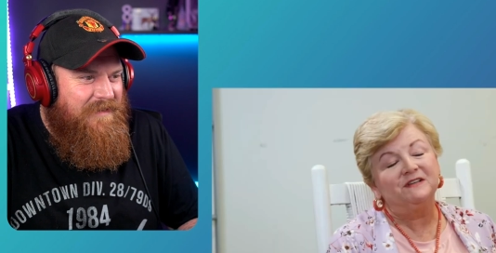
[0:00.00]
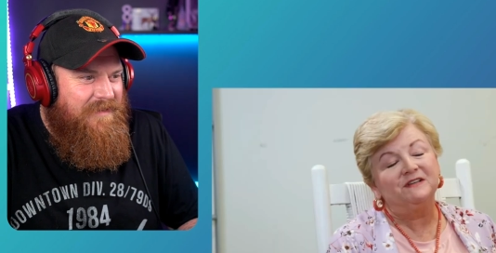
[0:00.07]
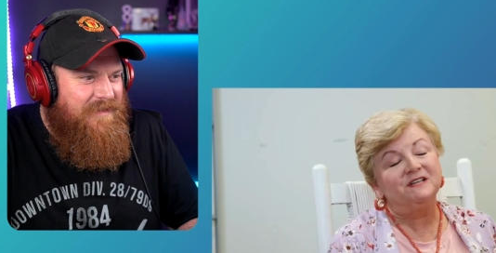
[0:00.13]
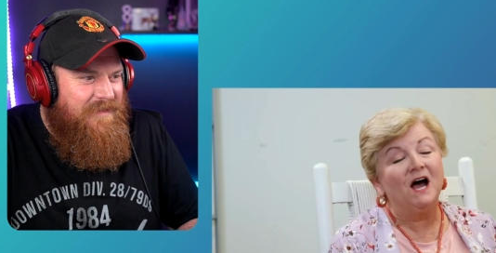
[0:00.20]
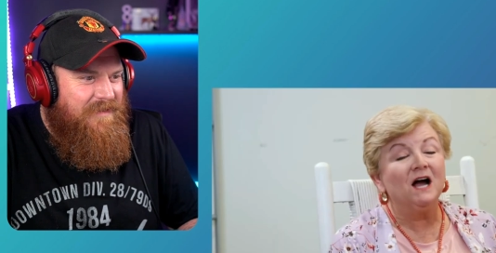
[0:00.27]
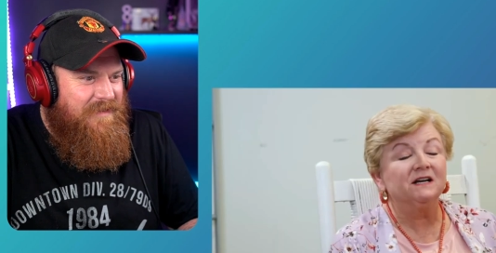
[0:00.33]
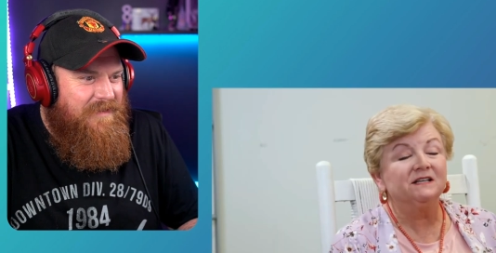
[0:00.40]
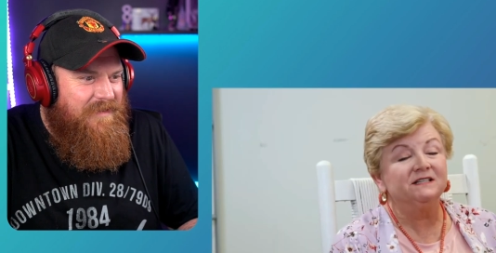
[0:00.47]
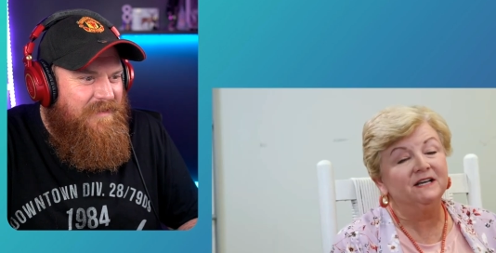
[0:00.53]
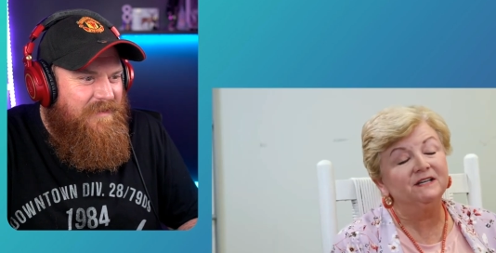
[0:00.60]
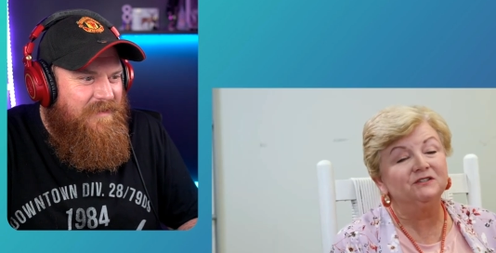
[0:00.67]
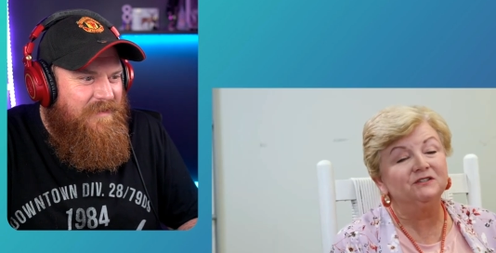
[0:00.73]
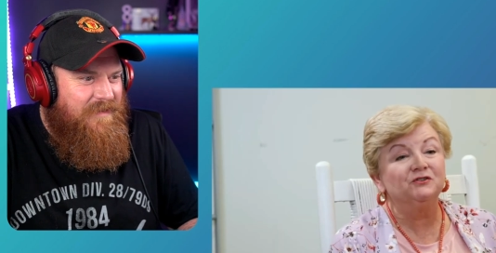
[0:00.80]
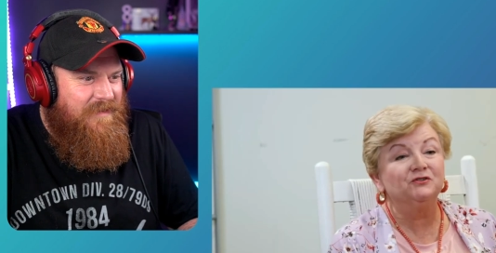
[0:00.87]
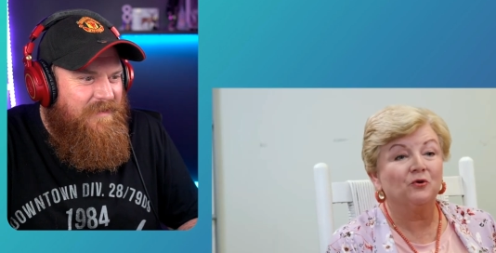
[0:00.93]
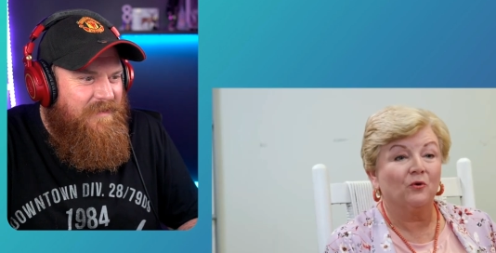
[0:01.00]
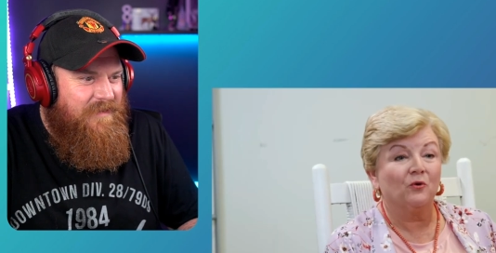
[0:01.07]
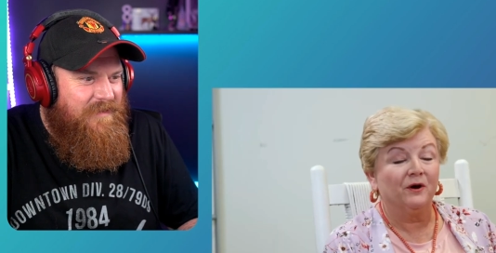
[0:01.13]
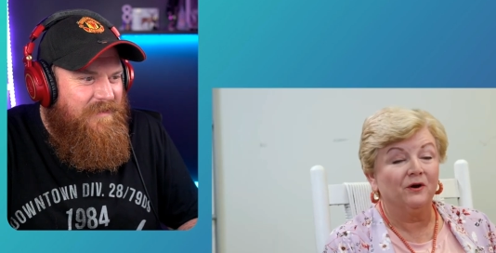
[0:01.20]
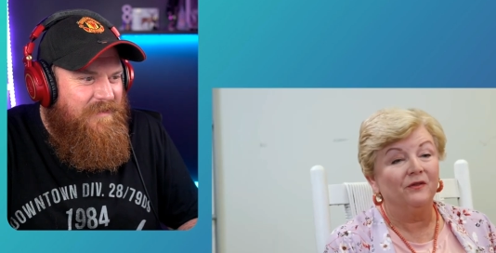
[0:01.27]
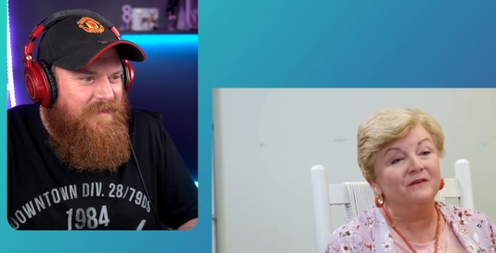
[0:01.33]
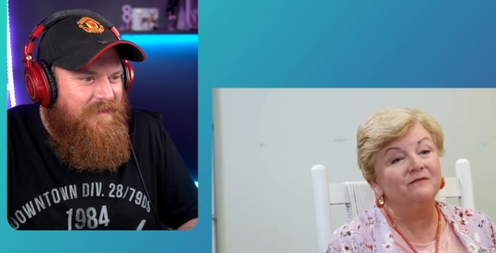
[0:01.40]
Speaker 1: the top tick
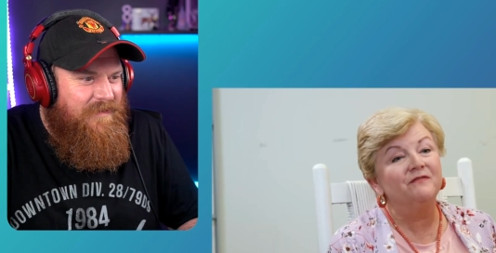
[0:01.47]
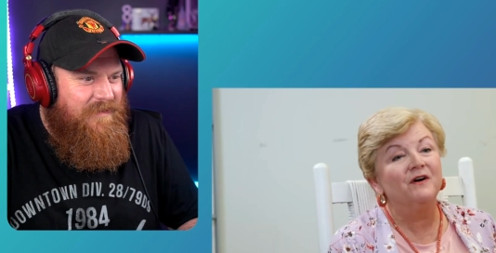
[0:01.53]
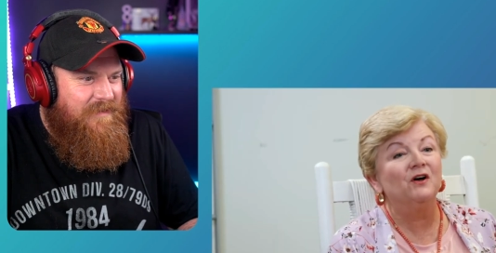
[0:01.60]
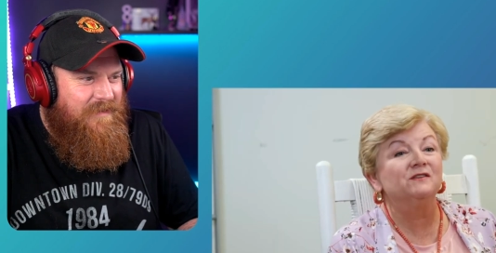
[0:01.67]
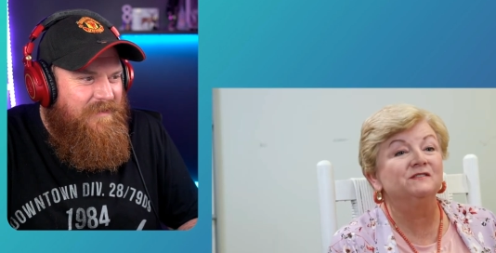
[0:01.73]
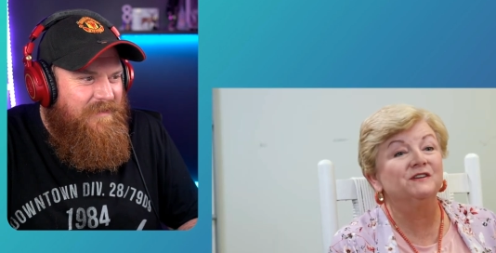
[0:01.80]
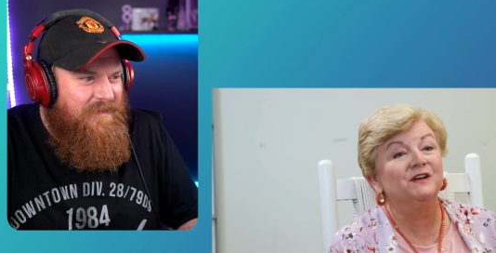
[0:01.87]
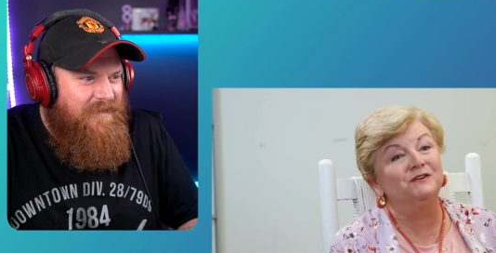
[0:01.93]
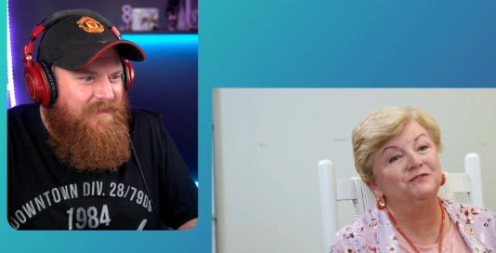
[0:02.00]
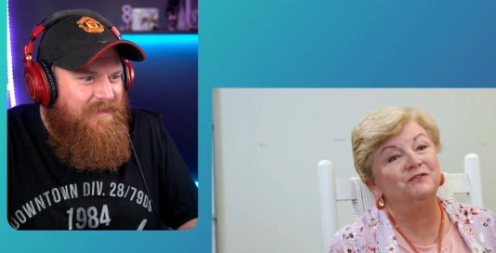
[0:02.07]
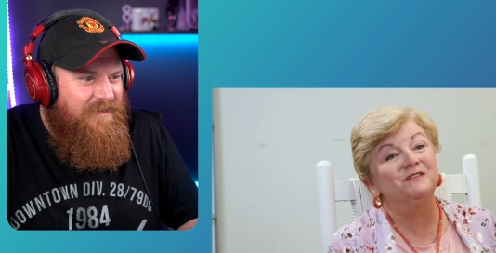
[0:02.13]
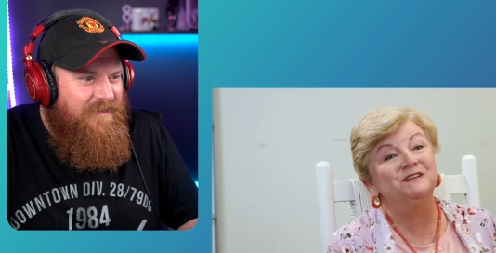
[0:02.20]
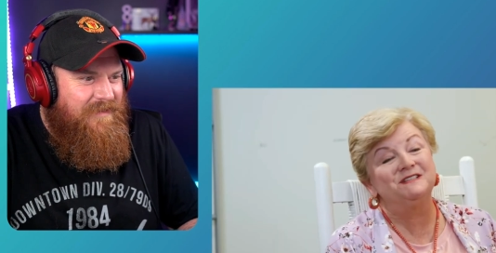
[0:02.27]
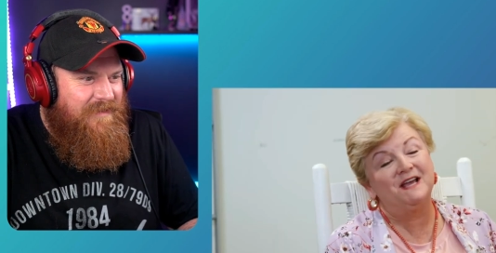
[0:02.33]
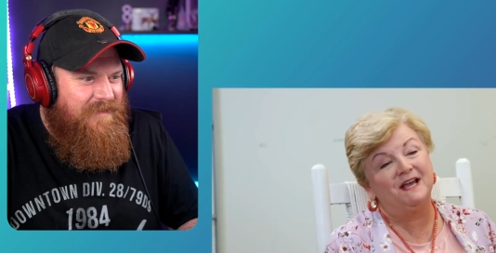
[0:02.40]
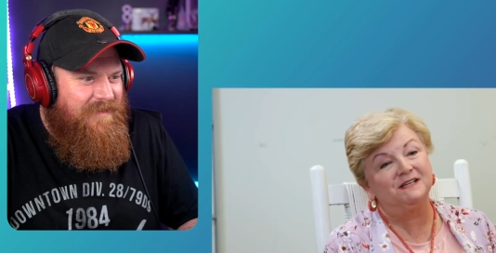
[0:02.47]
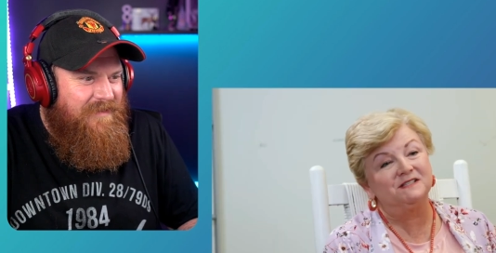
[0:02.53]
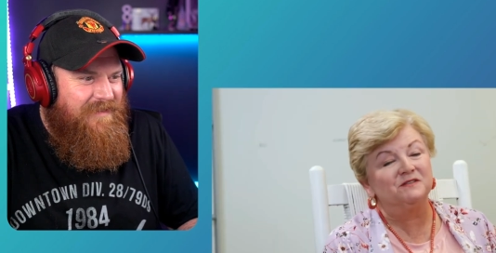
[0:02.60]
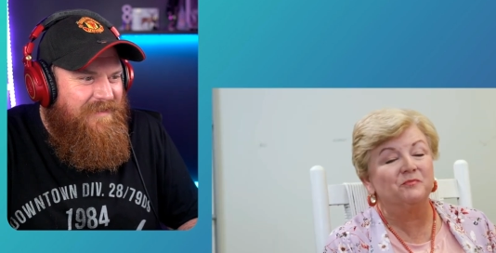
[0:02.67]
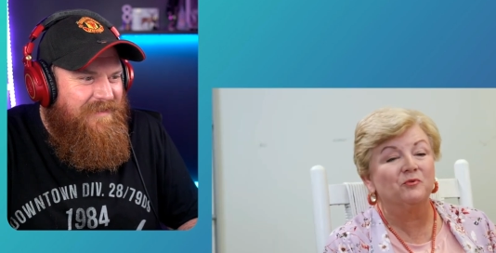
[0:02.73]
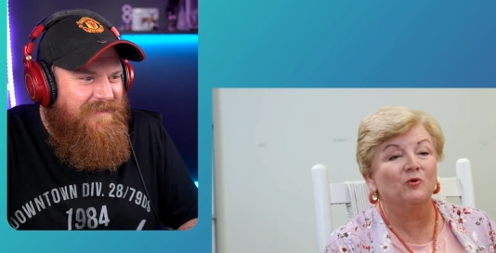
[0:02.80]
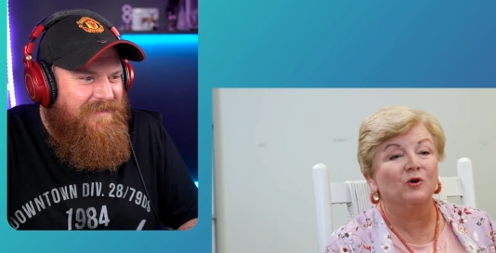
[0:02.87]
tutorial that falls under the tech
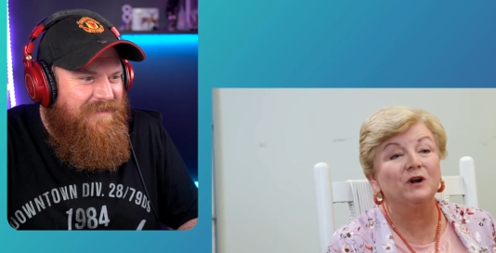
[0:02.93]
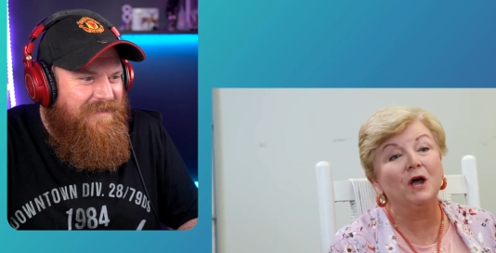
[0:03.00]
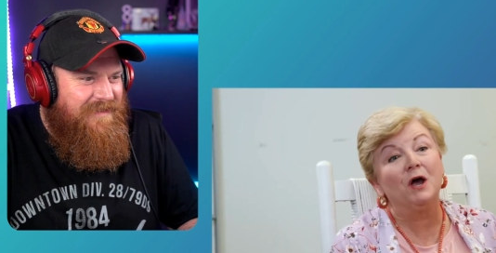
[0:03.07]
support